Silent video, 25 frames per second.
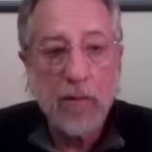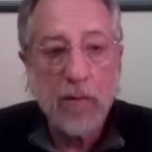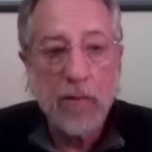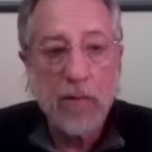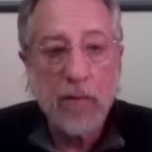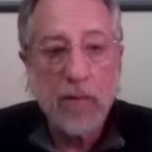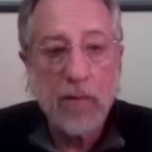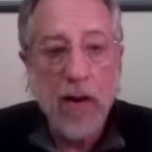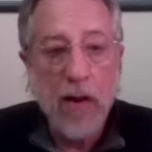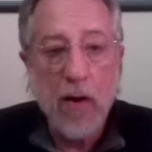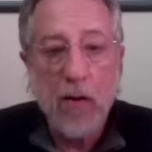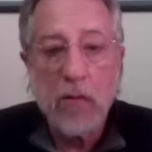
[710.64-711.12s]

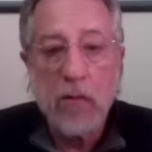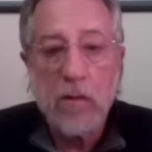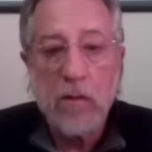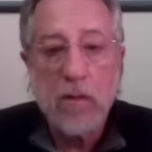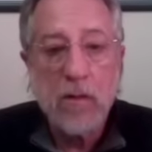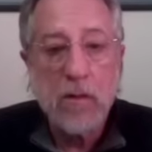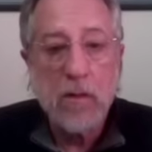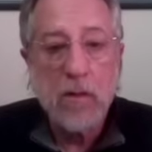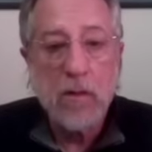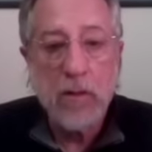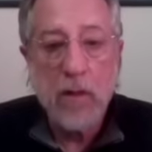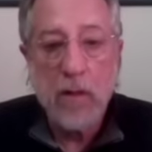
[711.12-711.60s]

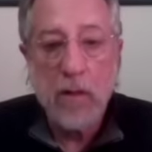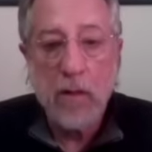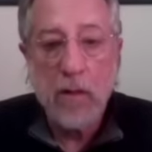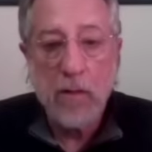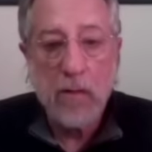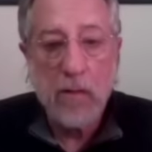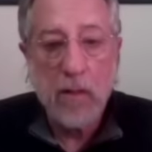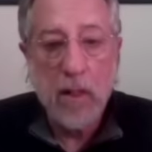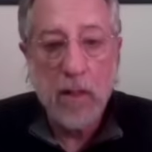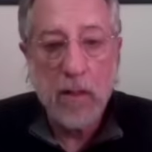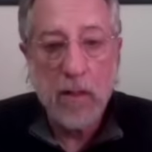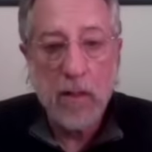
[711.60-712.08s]
thousands of
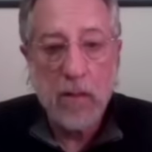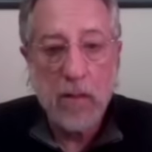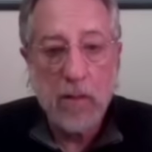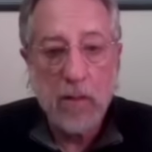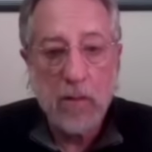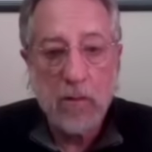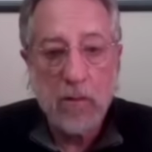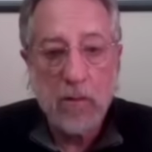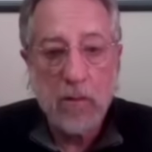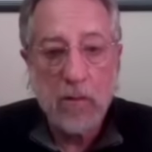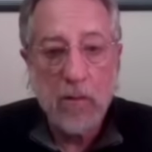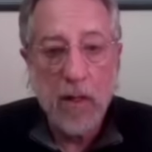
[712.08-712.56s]
years how to
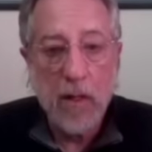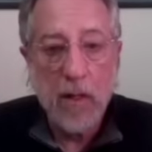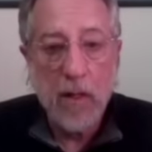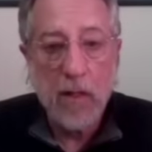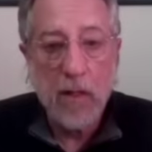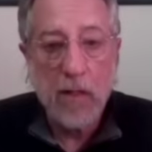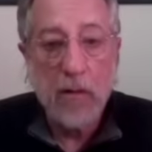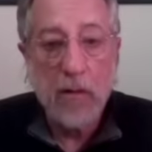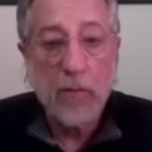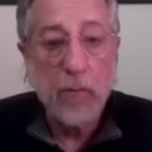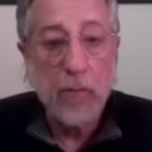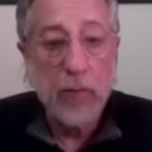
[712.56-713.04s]
still the
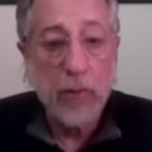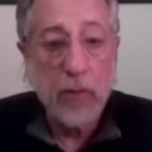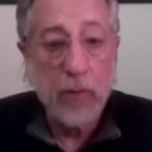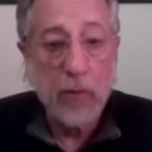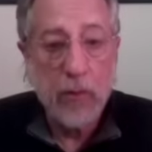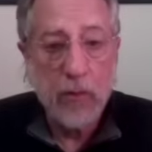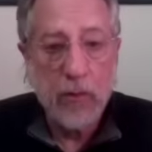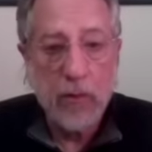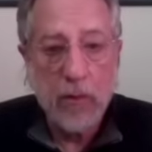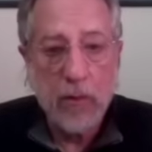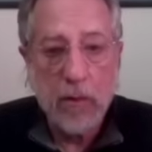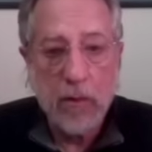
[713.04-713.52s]
mind. And
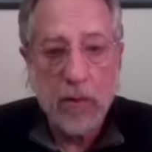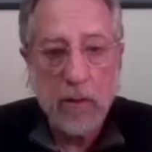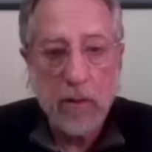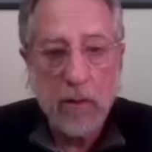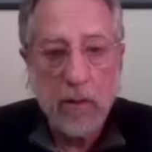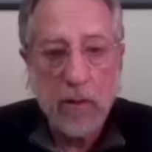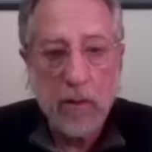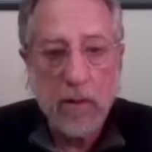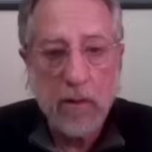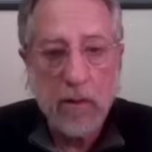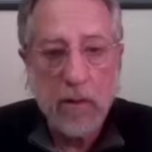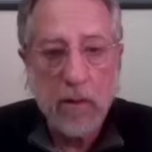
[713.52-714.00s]
Buddha taught
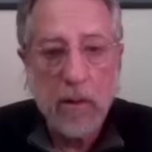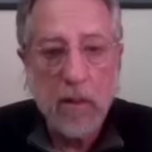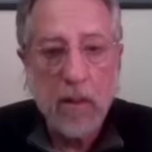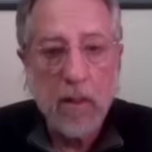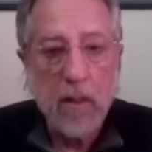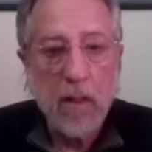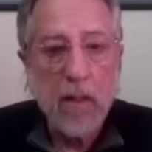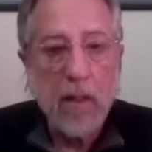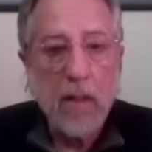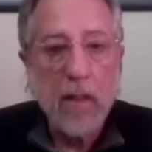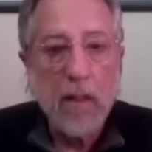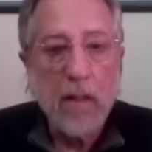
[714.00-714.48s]
it,
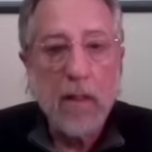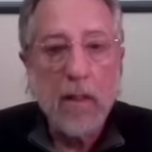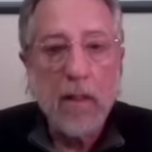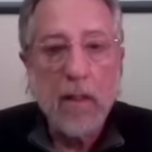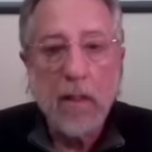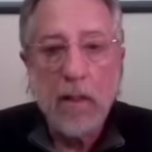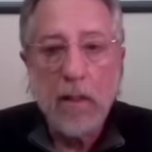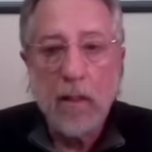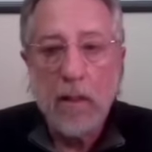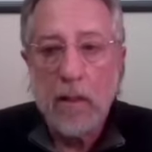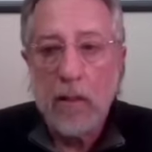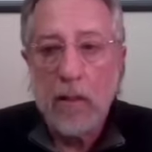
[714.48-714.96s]

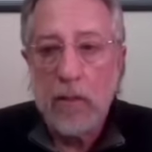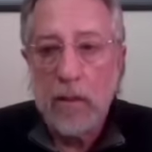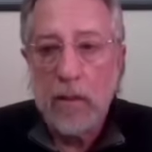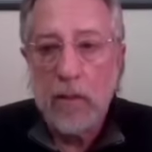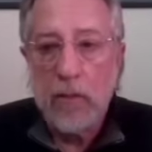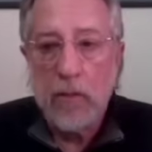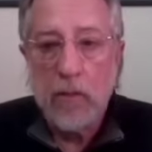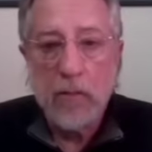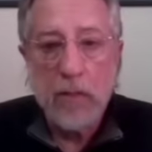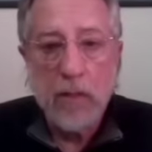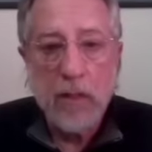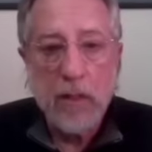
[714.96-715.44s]
and
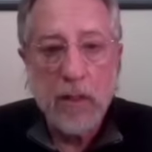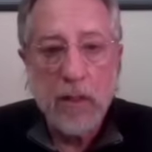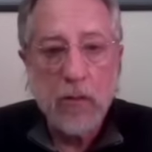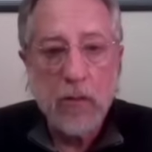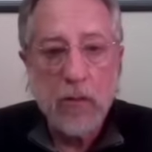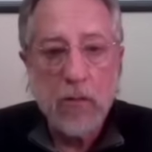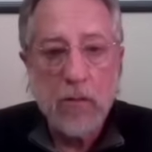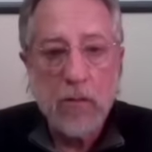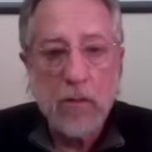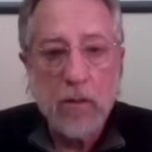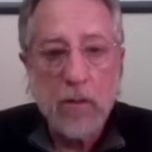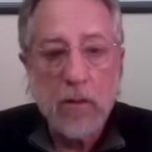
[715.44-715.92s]
other
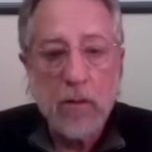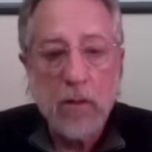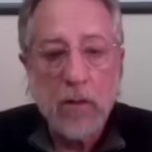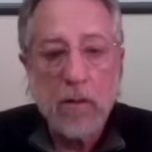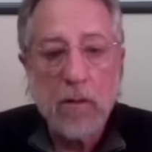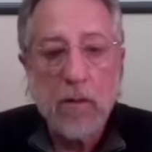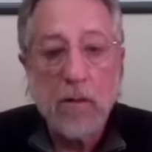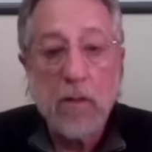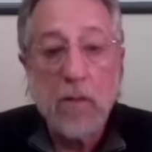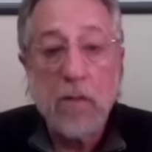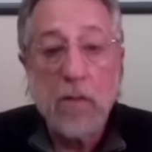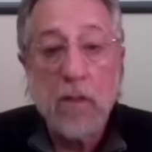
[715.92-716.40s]
teachers taught it.
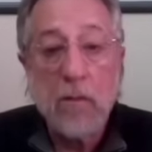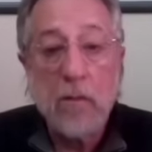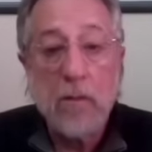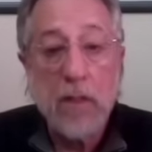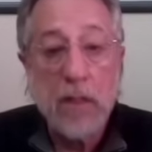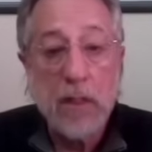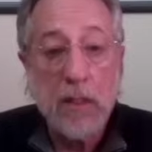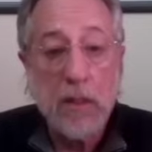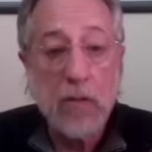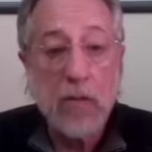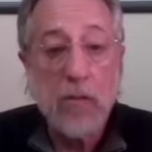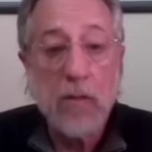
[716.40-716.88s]
There's some
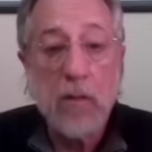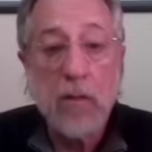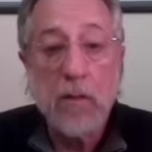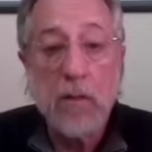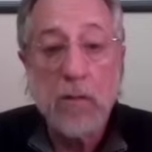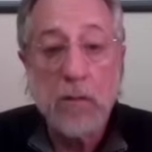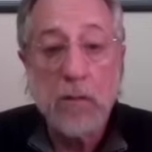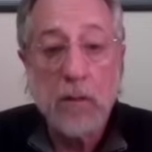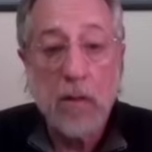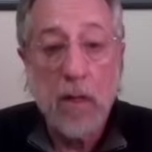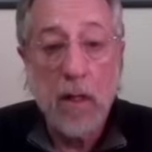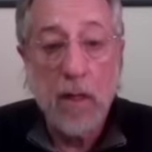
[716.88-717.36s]
teachers that are
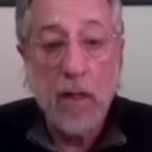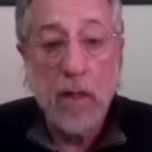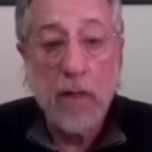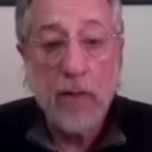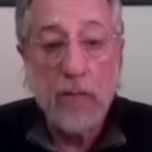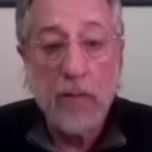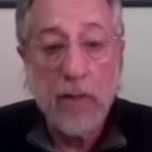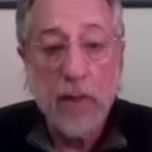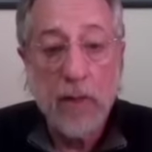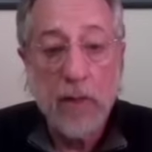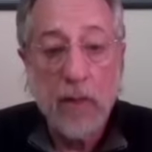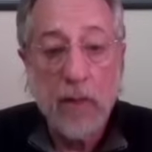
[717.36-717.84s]
alive
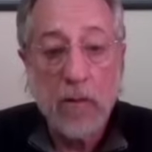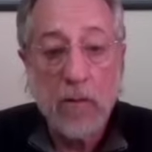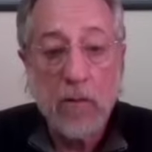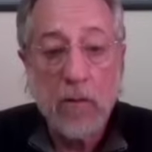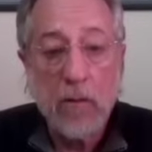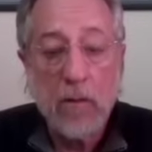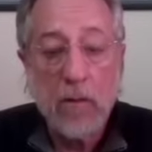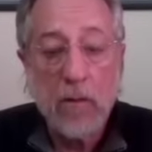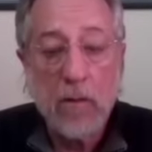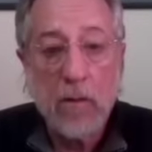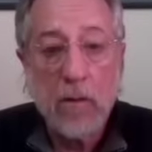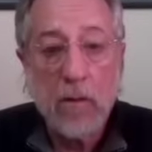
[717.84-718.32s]
now.
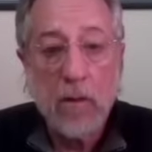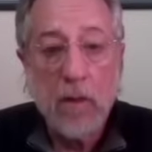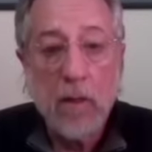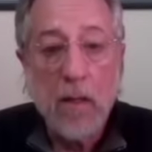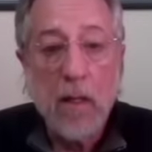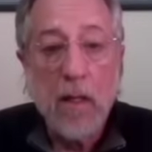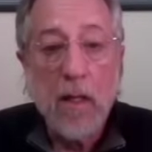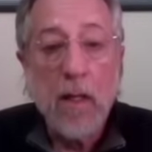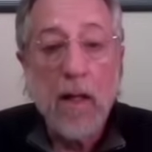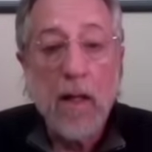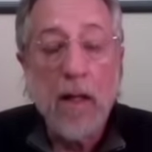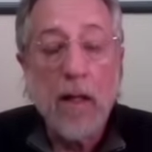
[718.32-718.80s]

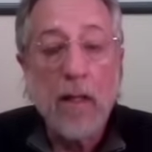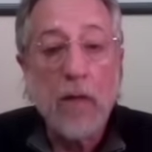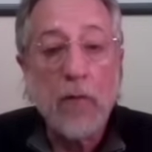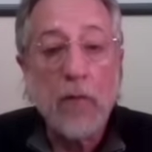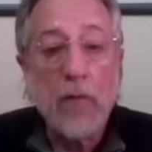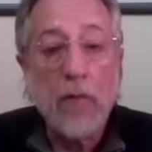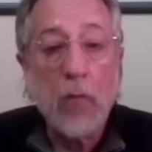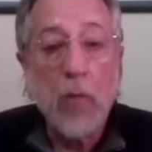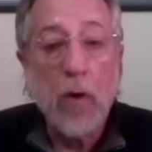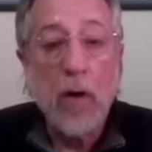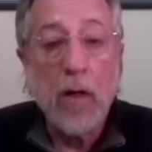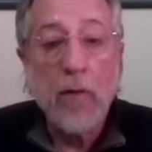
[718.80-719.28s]
And if
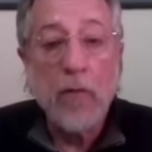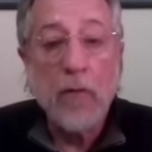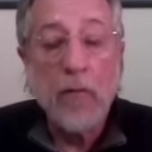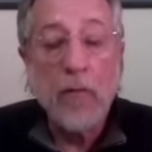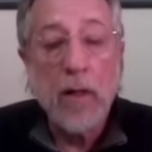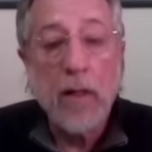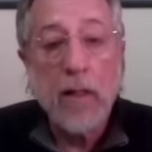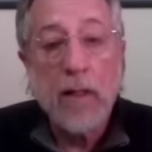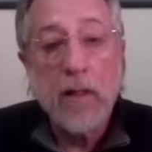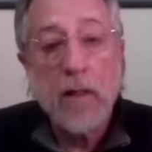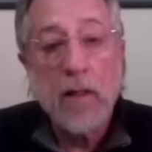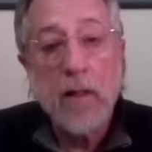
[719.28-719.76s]
you want to
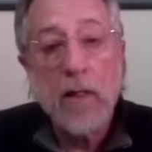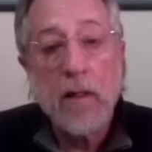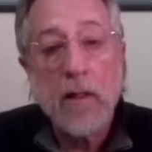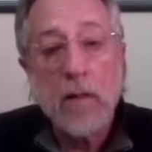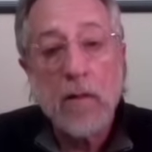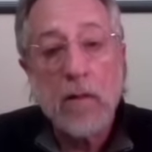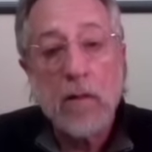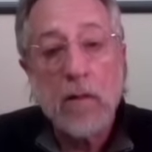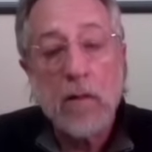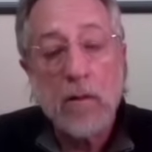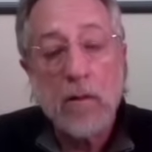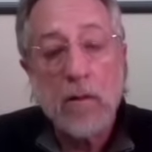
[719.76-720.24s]
find
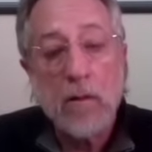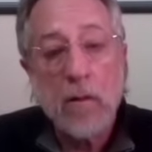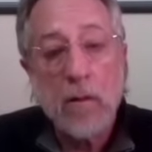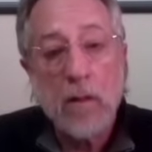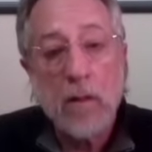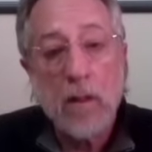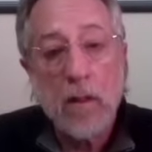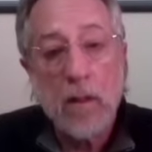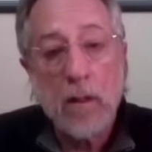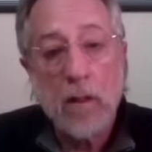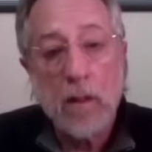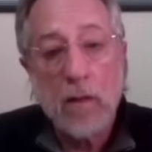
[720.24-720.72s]
out,
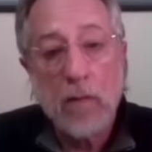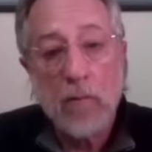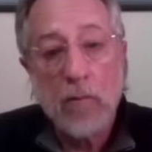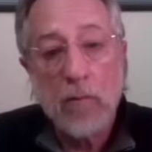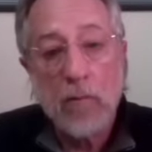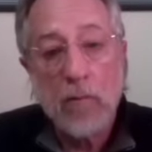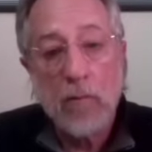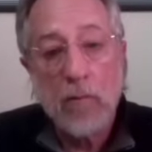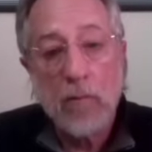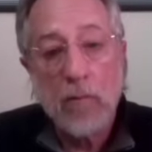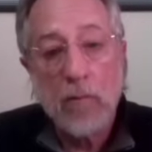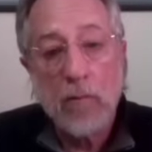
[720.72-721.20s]
um,
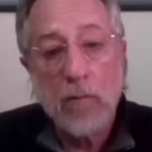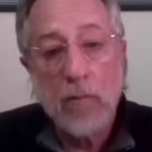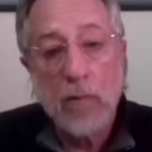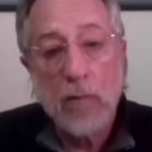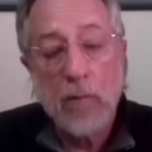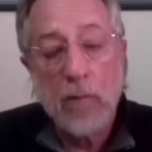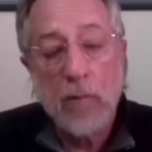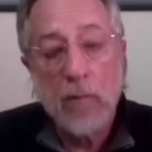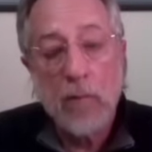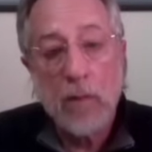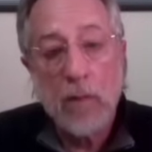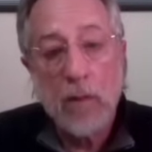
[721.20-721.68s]

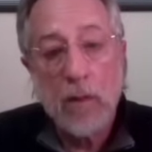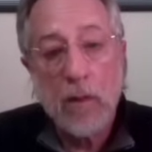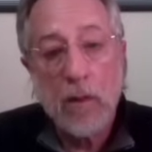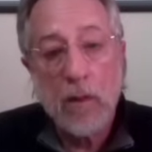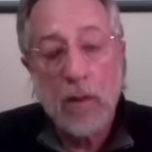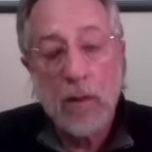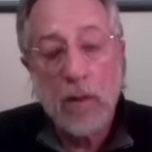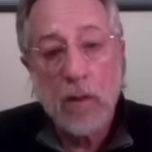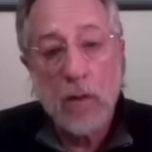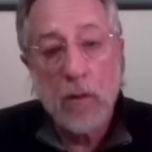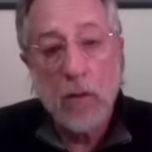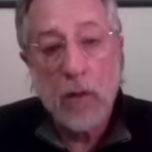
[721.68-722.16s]

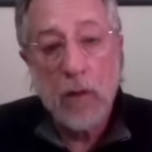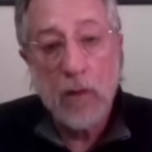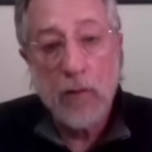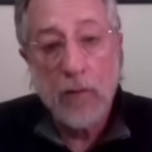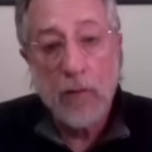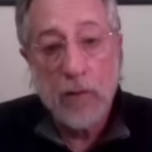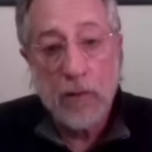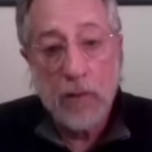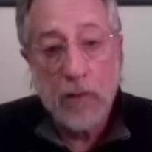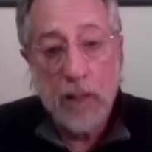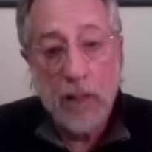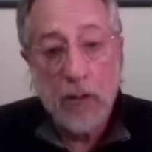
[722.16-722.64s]
you know, if a
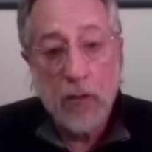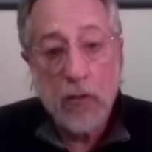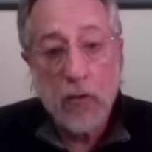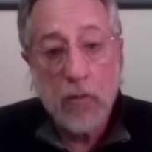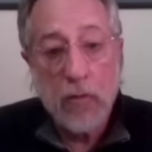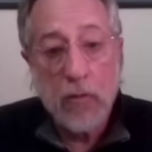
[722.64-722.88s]
teacher